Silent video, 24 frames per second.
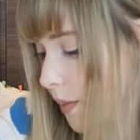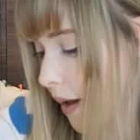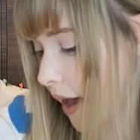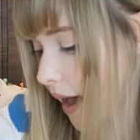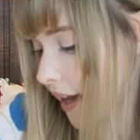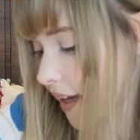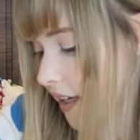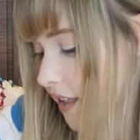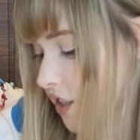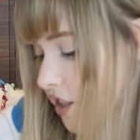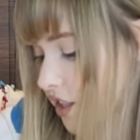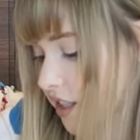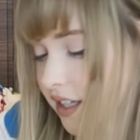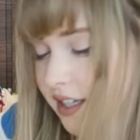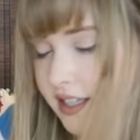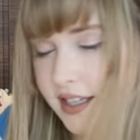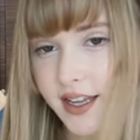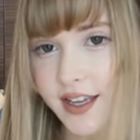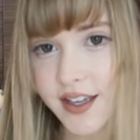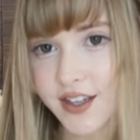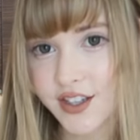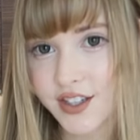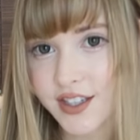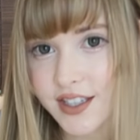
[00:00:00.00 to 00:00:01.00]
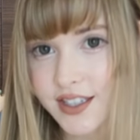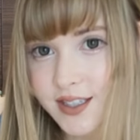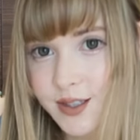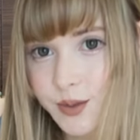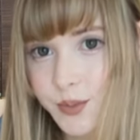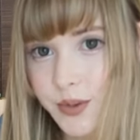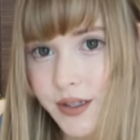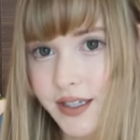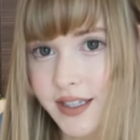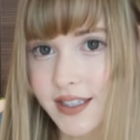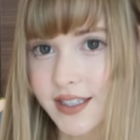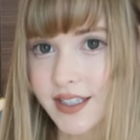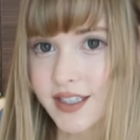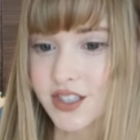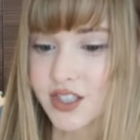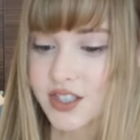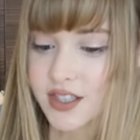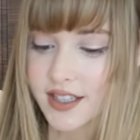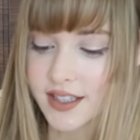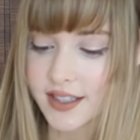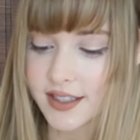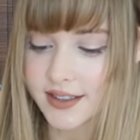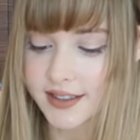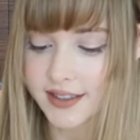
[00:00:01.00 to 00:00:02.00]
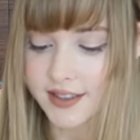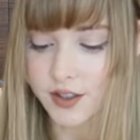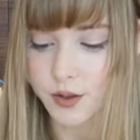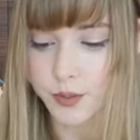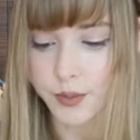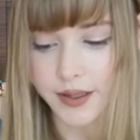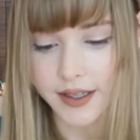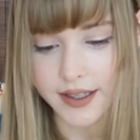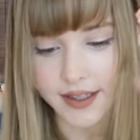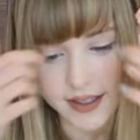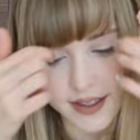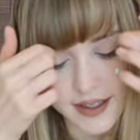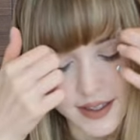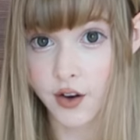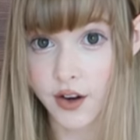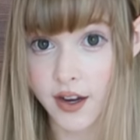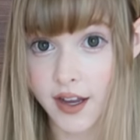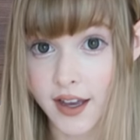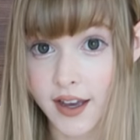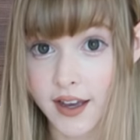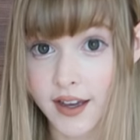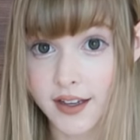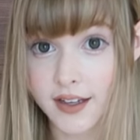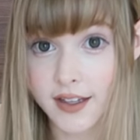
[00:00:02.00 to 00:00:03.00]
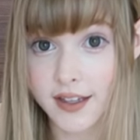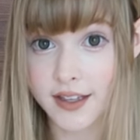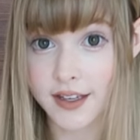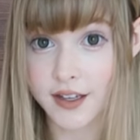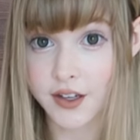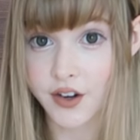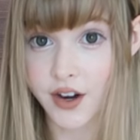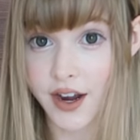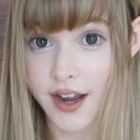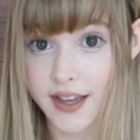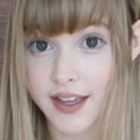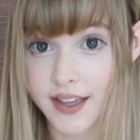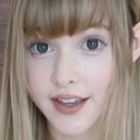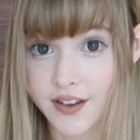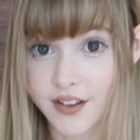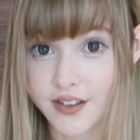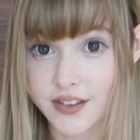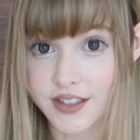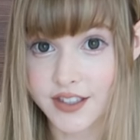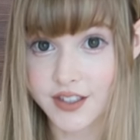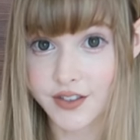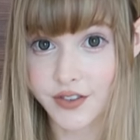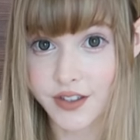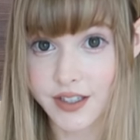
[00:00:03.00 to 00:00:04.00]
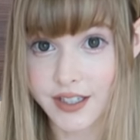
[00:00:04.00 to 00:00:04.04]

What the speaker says: the packaging and I could explain each thing a little bit. Alright, I gotta get cracking on this